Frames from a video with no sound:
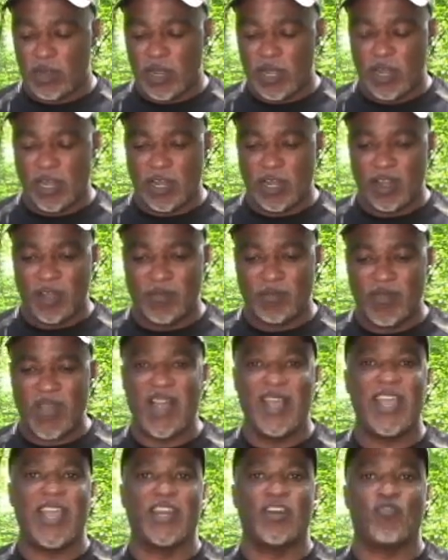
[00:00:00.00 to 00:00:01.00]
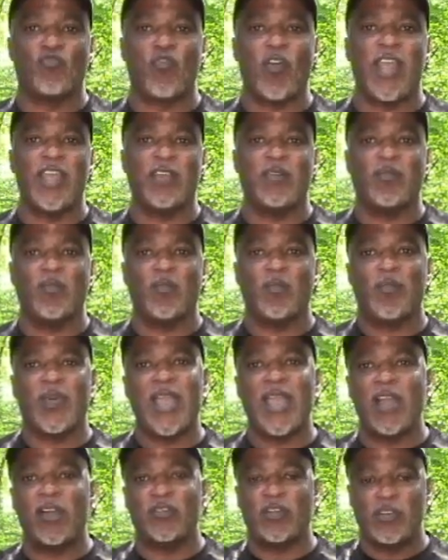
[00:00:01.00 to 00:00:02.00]
I had the right
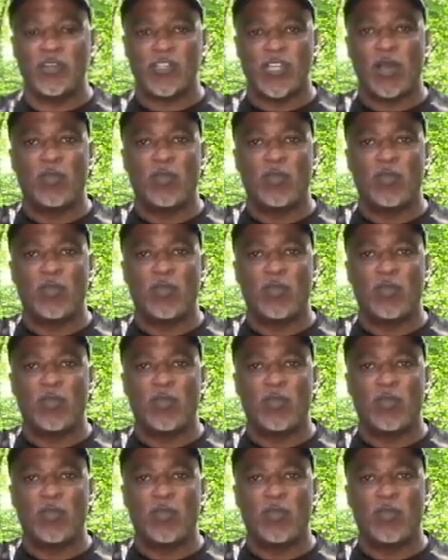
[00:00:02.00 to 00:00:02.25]
poundage.